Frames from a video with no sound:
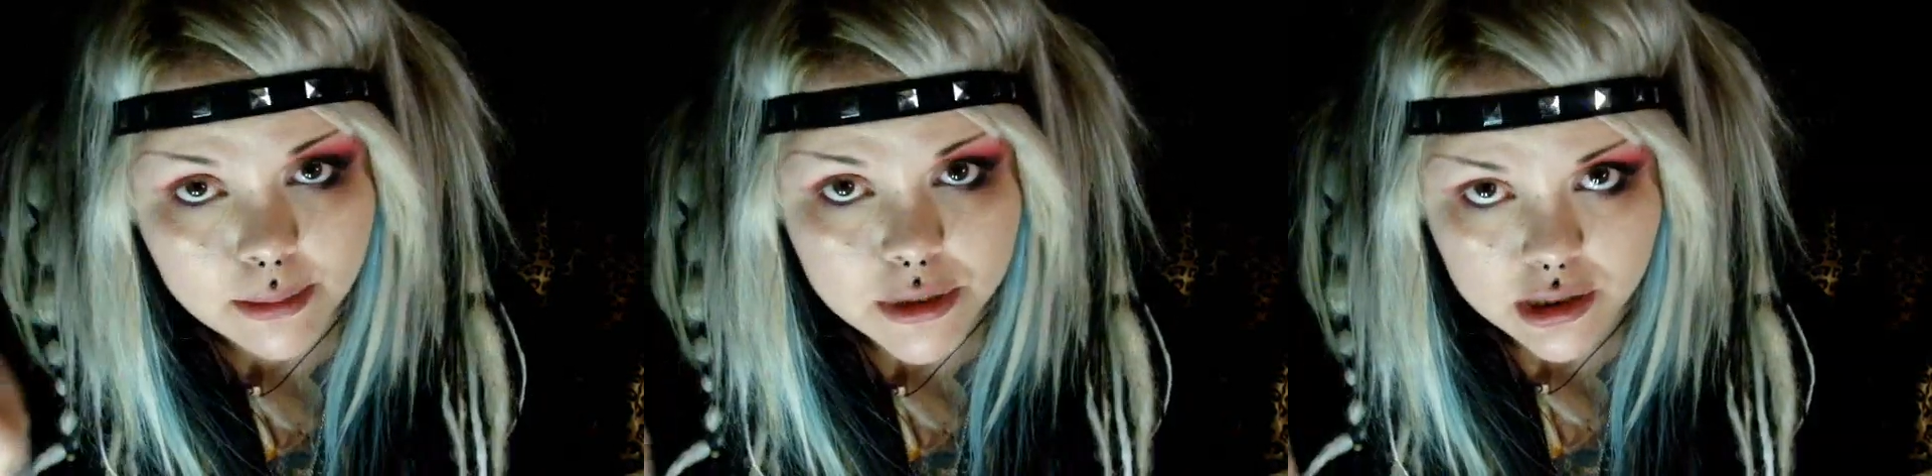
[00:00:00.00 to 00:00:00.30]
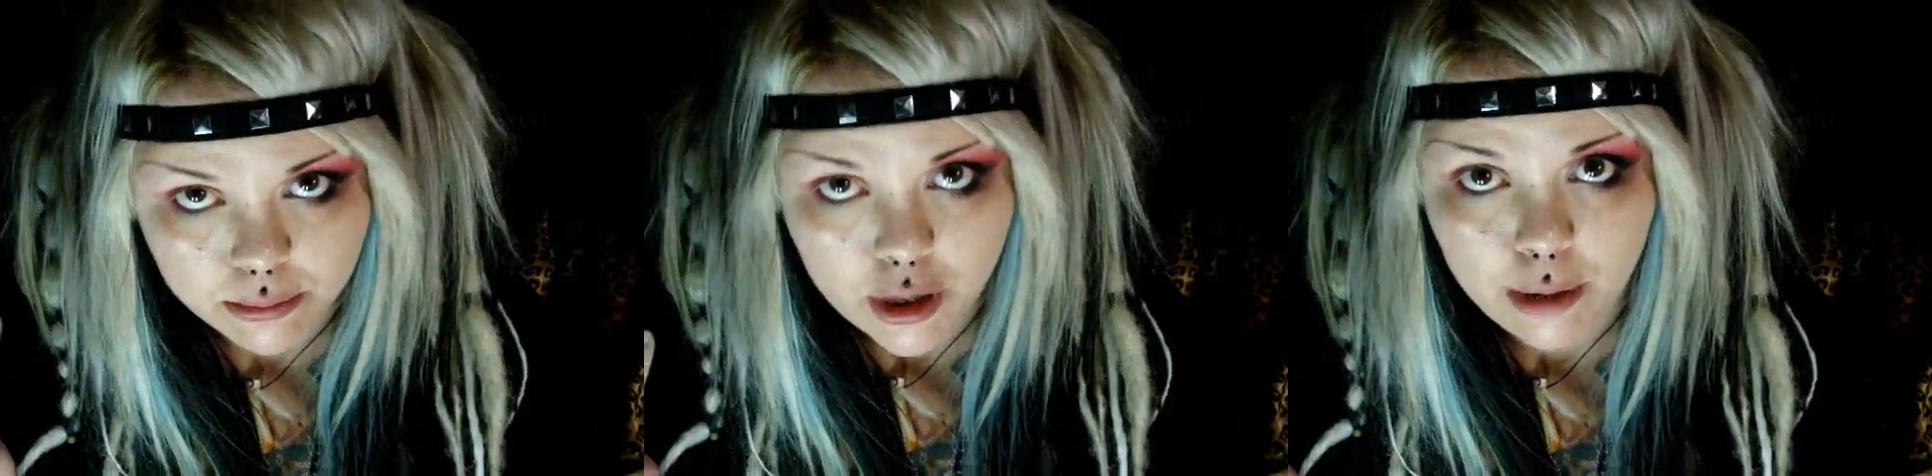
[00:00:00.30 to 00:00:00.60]
up to
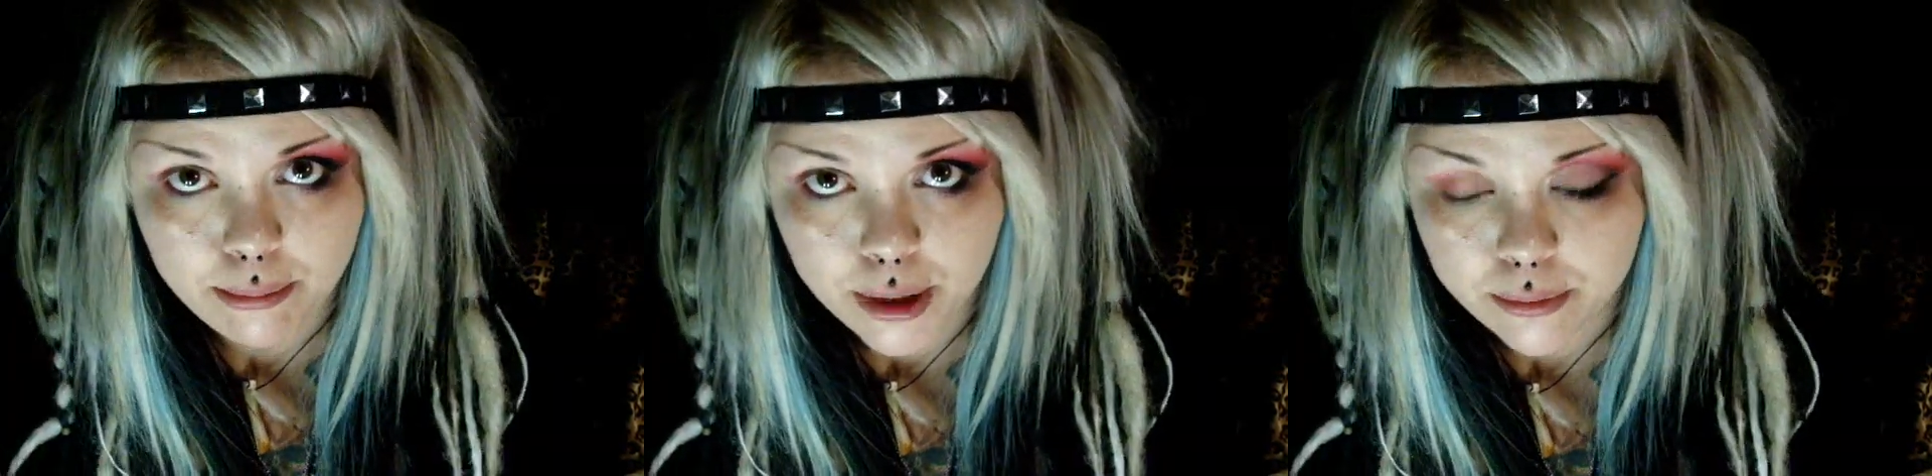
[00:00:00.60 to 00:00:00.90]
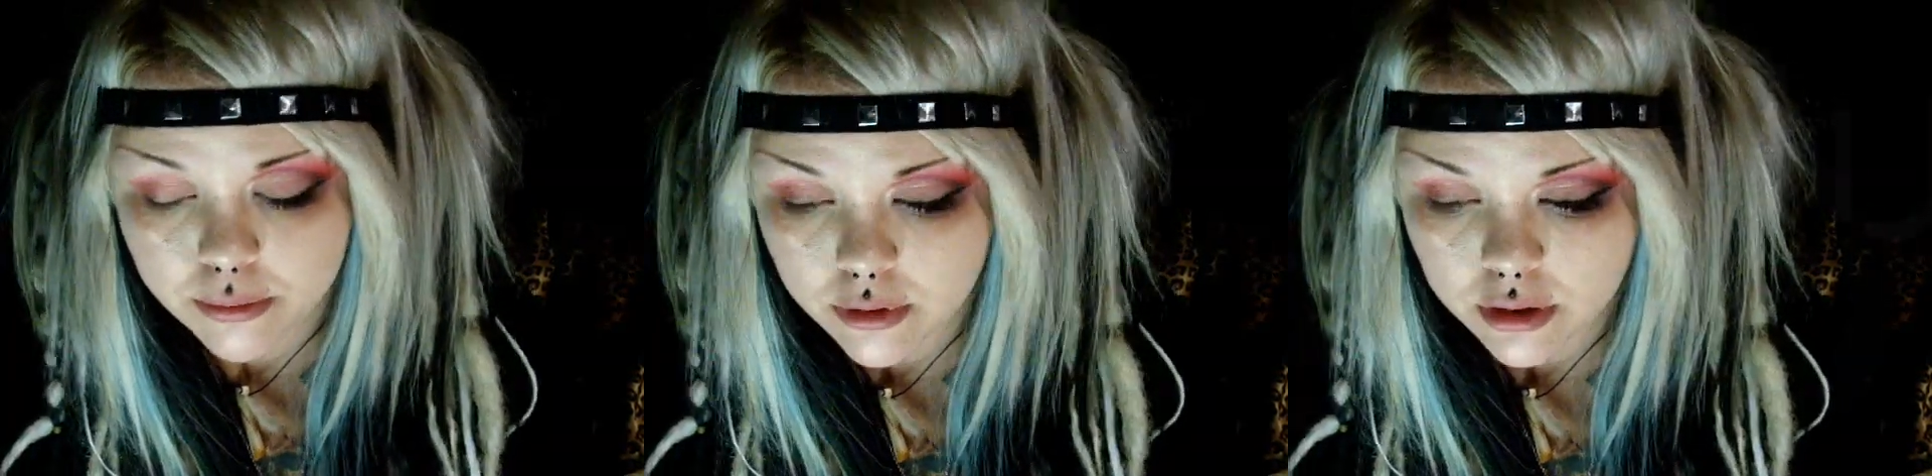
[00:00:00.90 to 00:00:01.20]
the brow
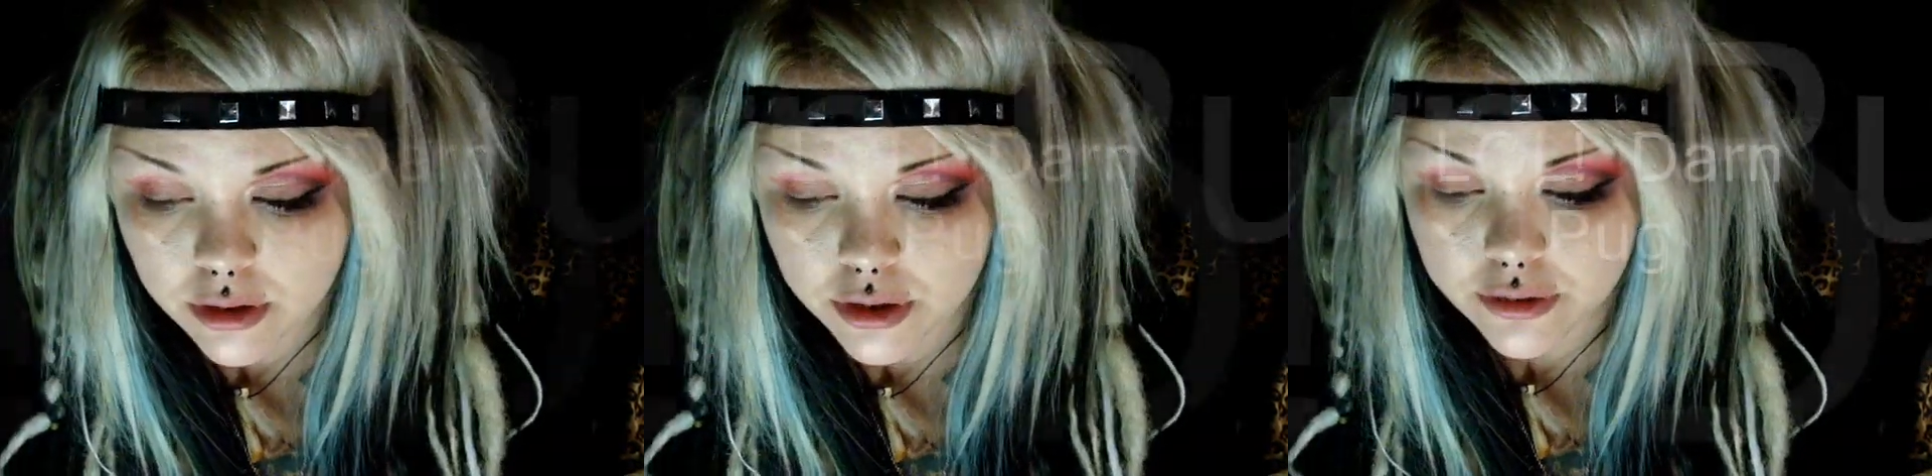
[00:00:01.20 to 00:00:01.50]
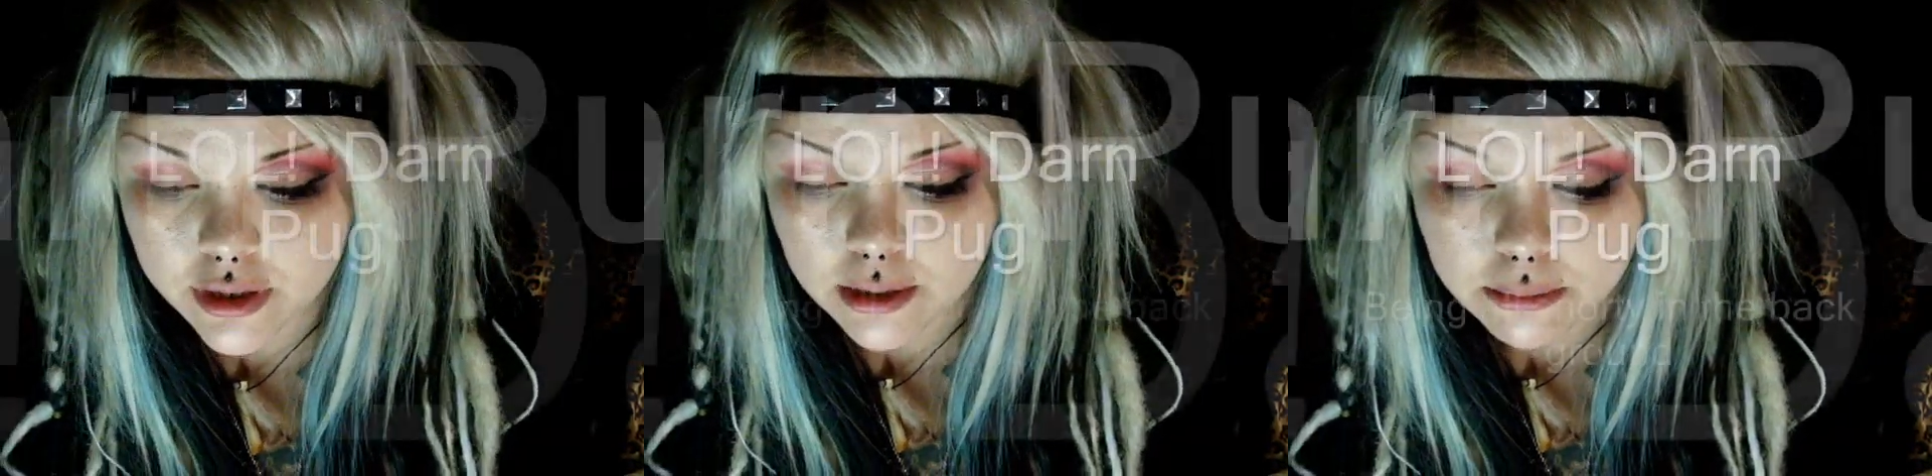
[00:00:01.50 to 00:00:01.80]
bone,
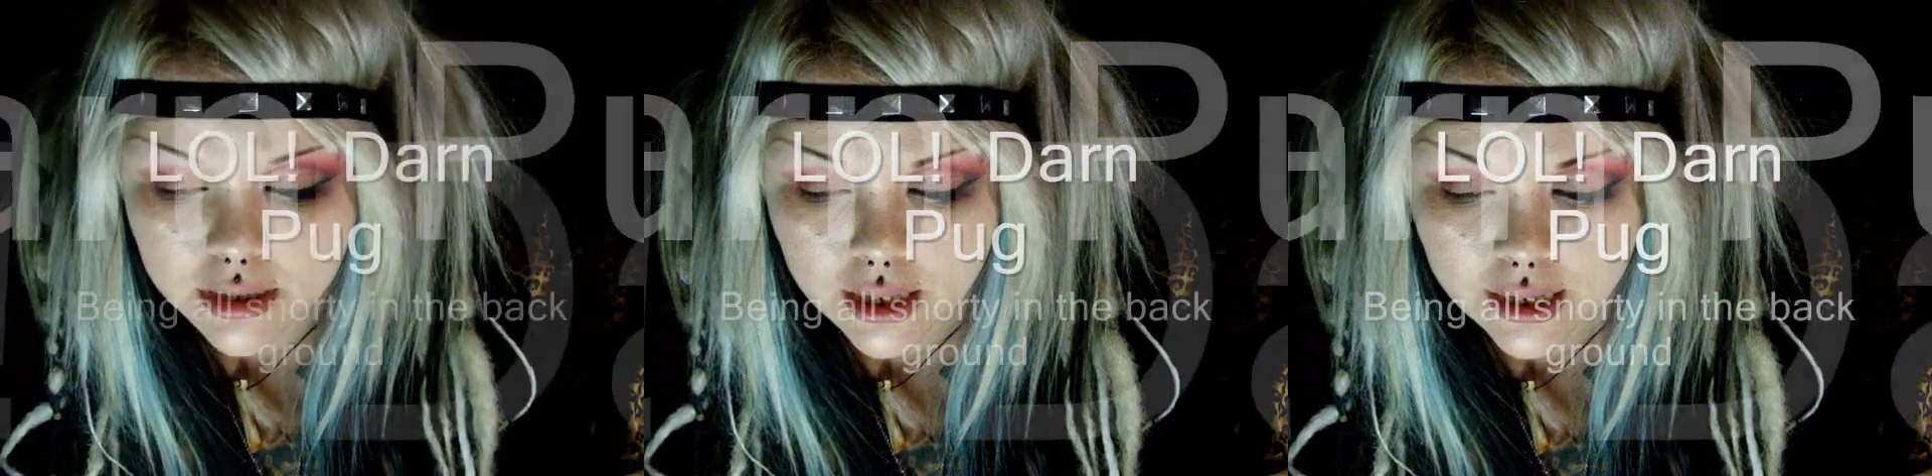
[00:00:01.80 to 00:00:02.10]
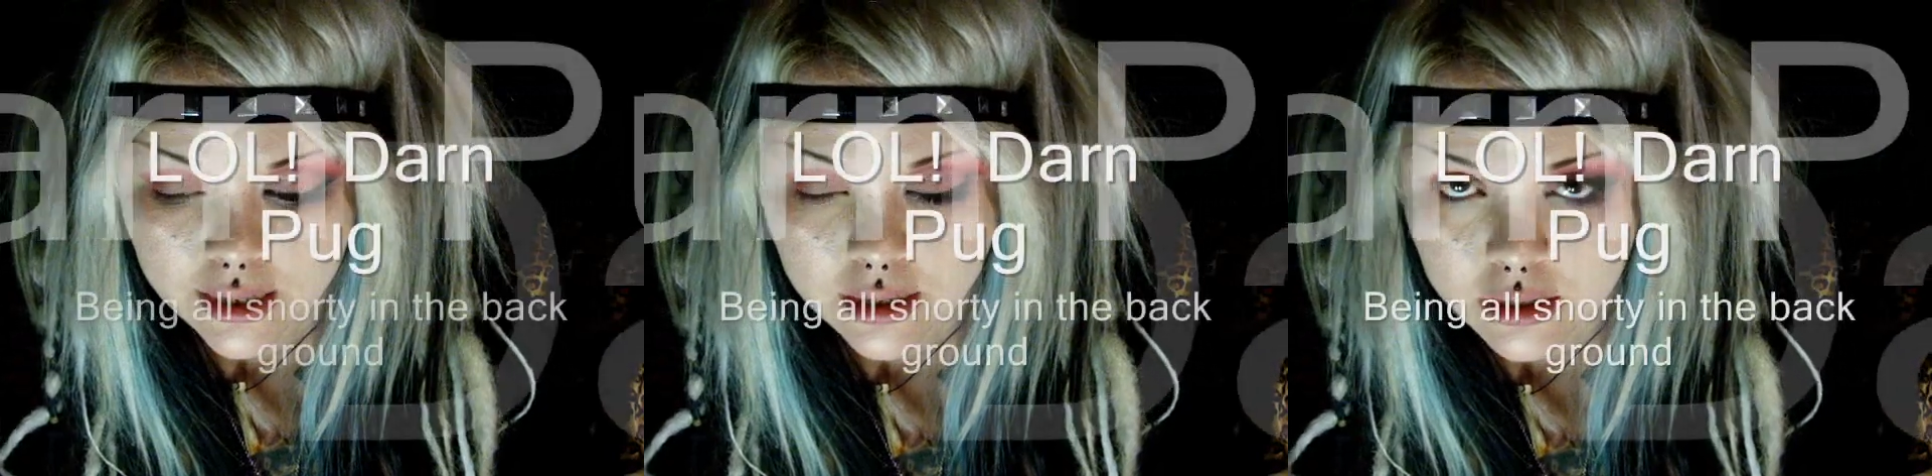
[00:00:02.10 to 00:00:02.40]
you're going to
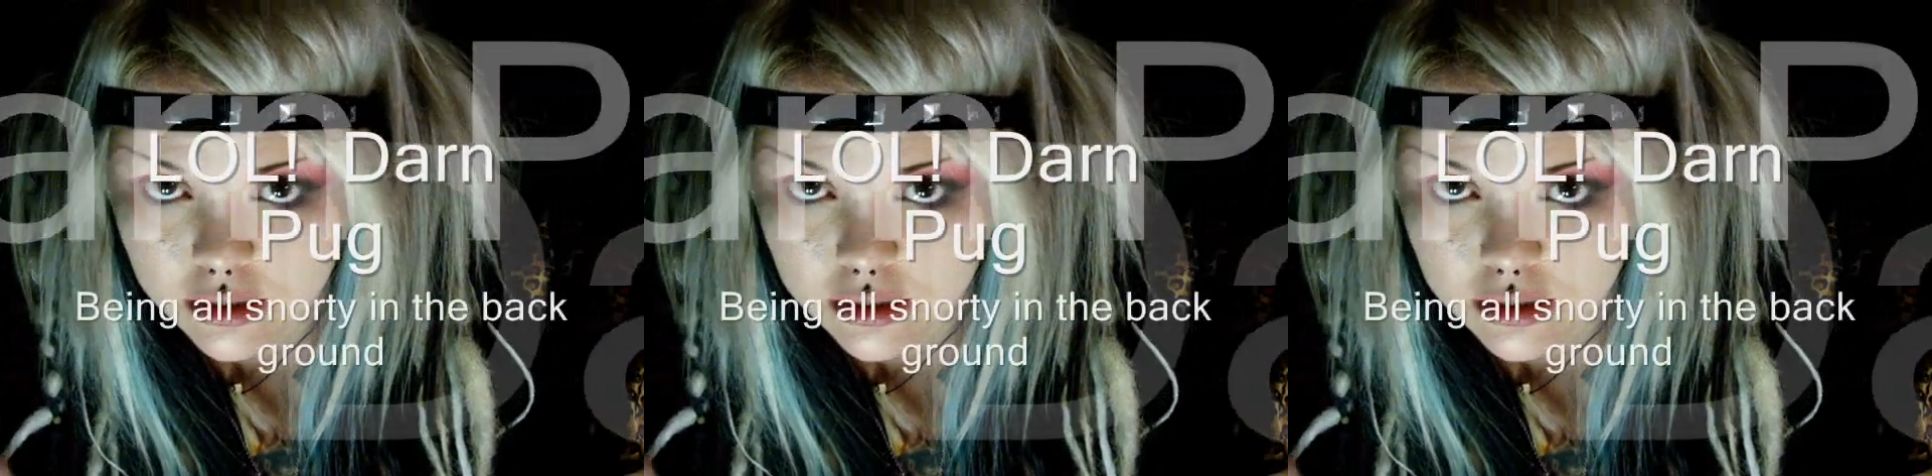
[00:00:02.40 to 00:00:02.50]
apply